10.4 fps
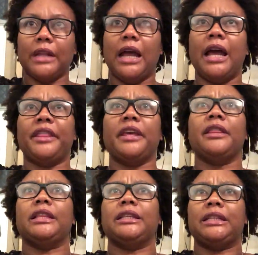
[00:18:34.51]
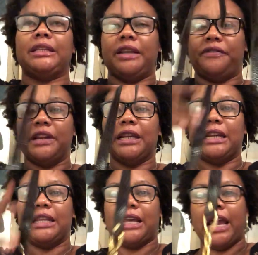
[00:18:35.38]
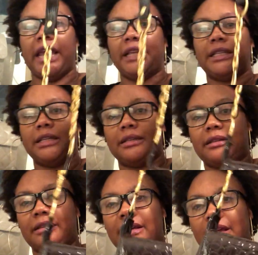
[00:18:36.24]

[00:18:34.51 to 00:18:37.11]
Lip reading: I think this is definitely the 80s